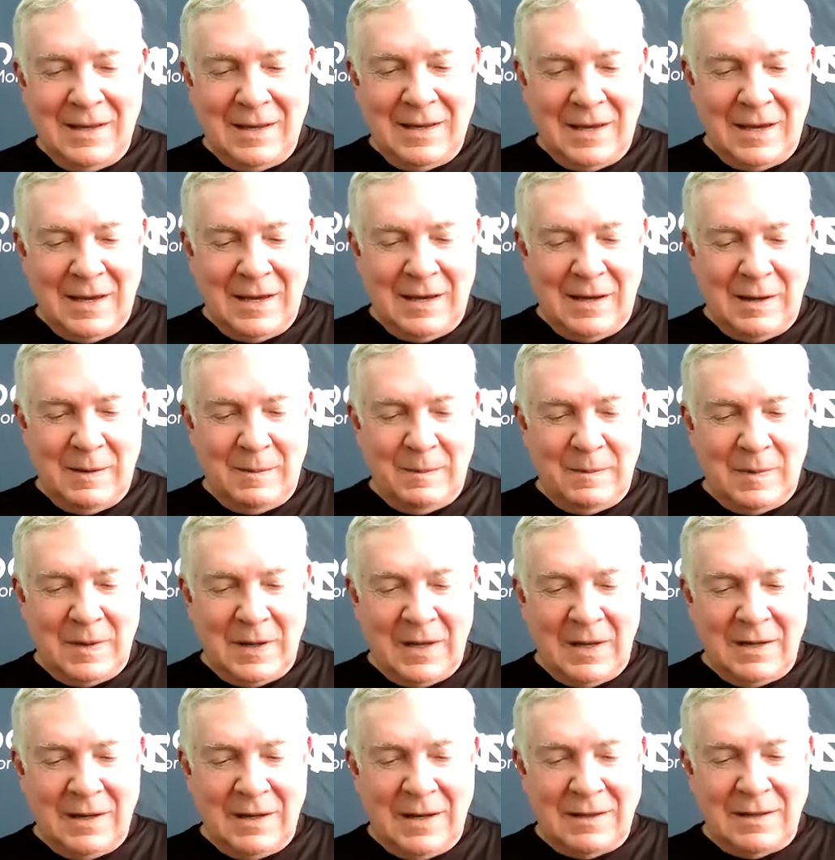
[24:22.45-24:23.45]
And
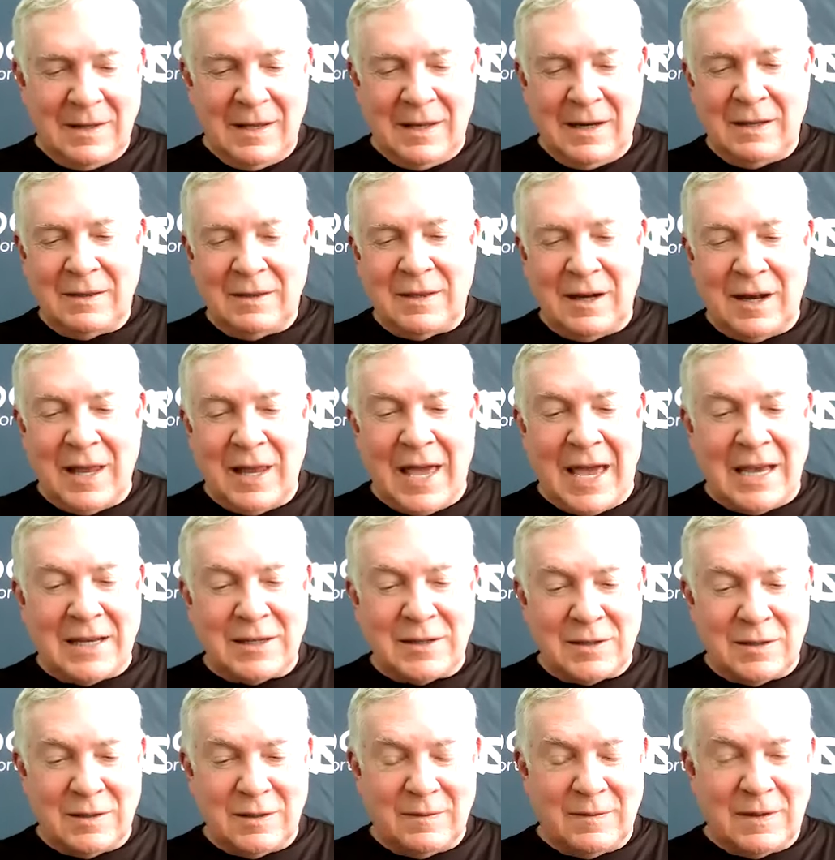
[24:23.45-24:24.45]
then at the
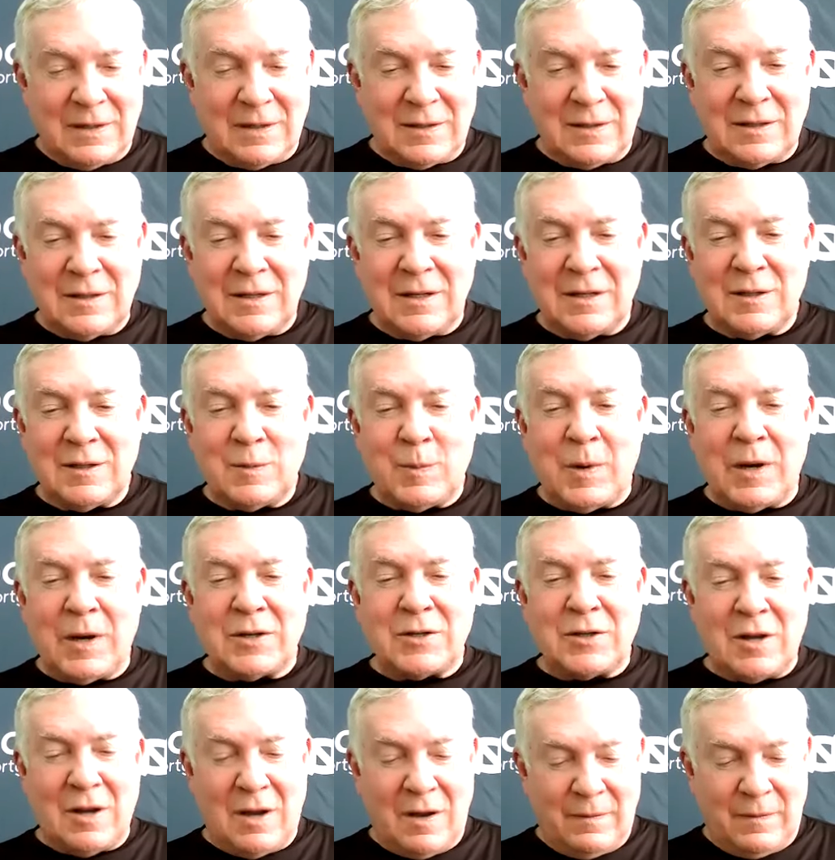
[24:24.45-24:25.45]
last of his
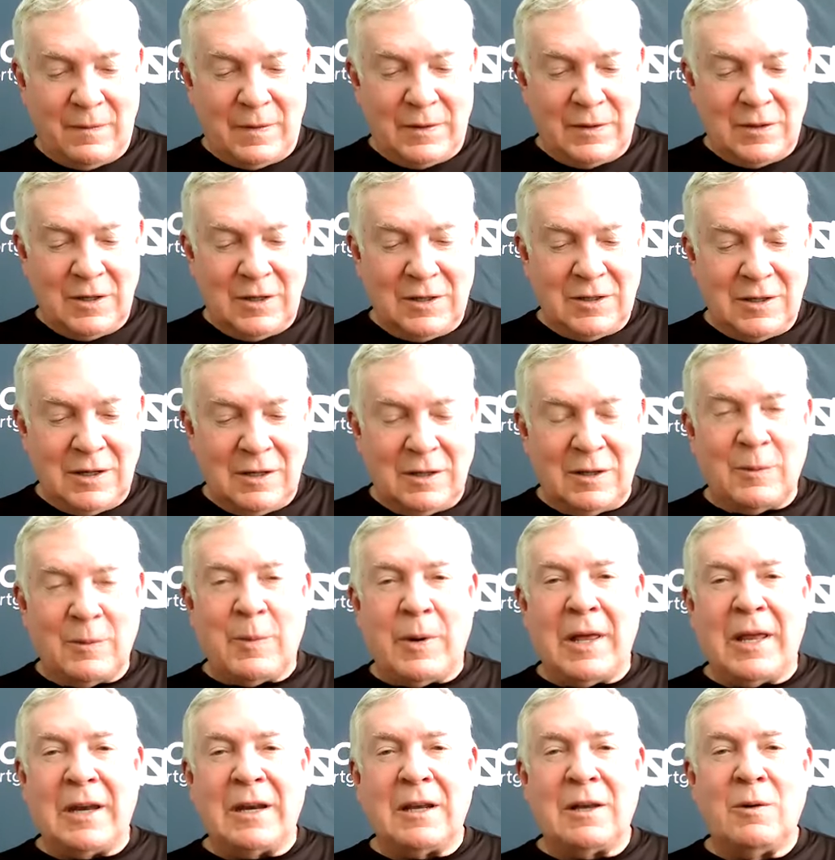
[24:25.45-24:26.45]
press conference, he said they're
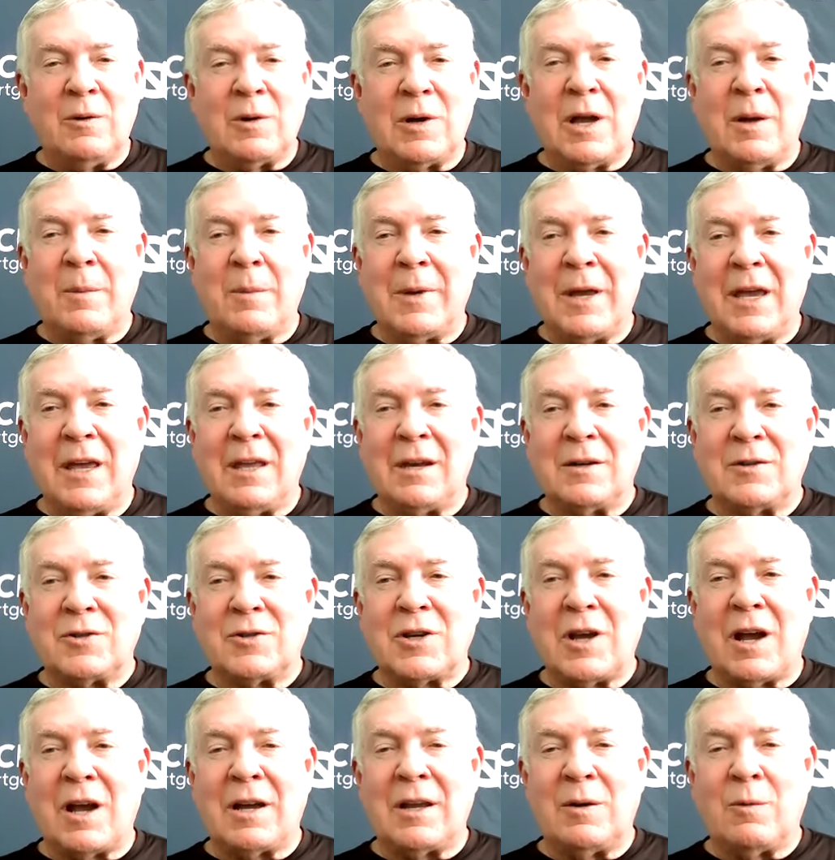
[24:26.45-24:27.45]
planning on coming in and
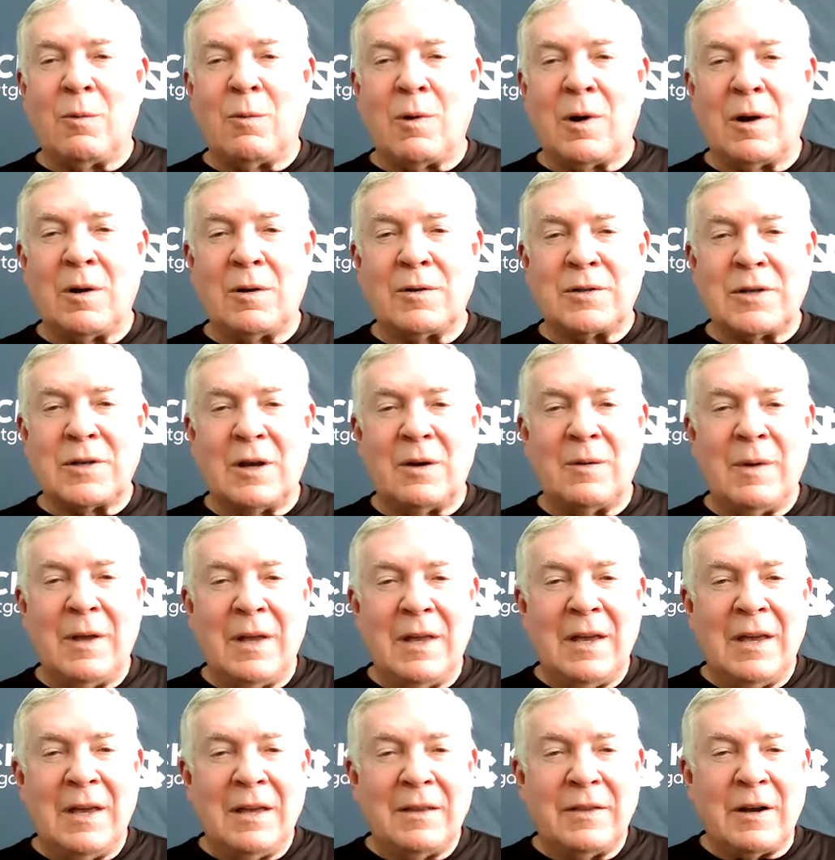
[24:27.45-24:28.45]
shocking the world. So
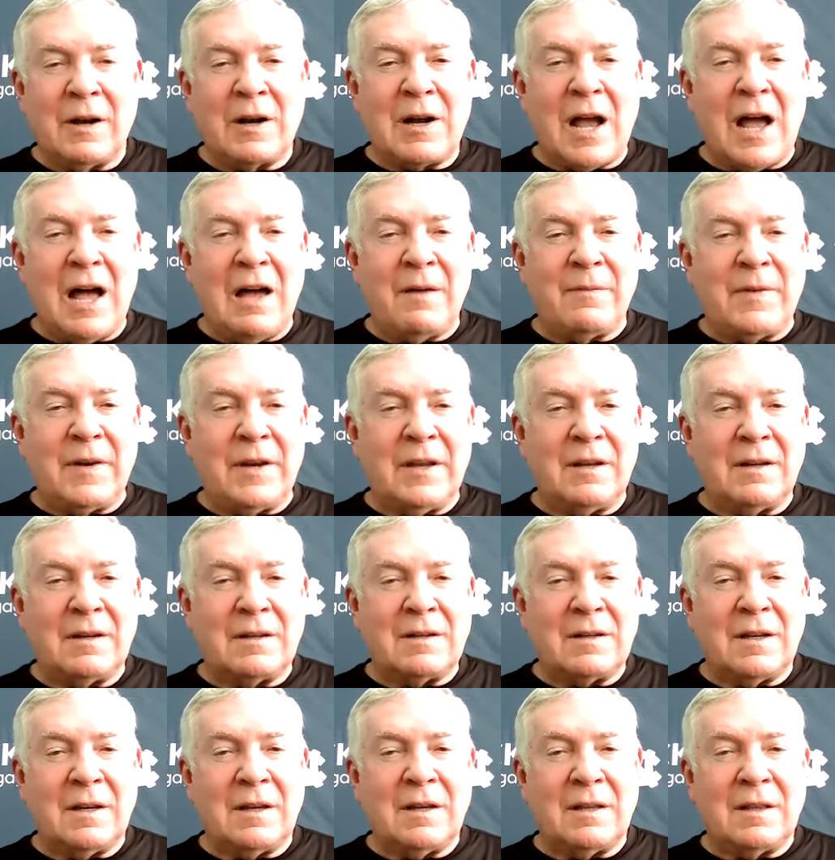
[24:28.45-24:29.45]
they're confident.
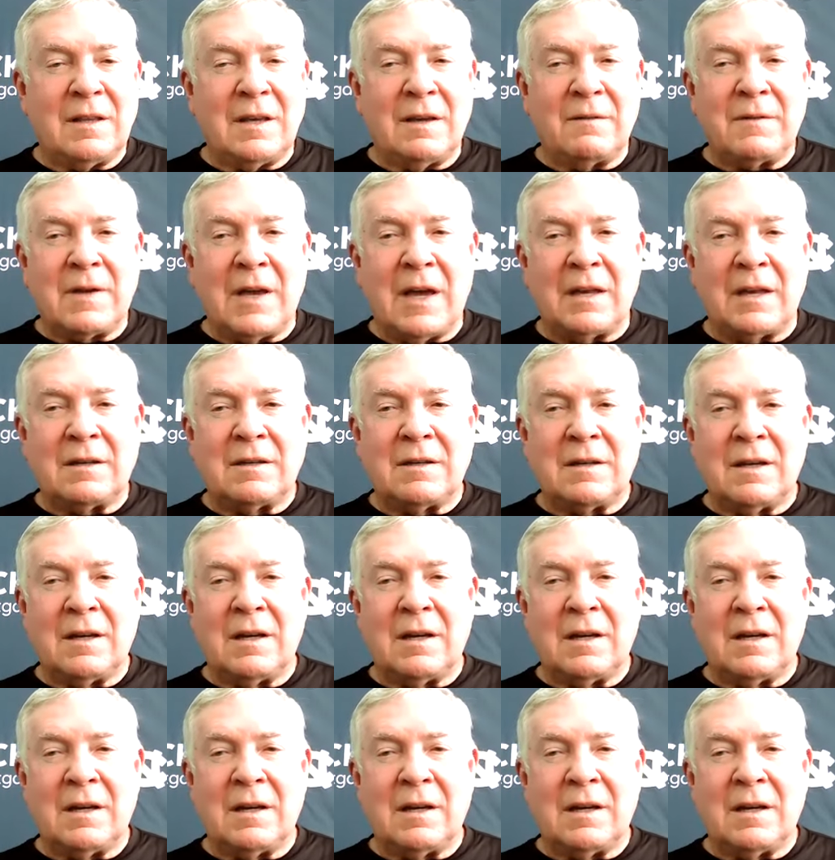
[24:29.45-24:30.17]
They've got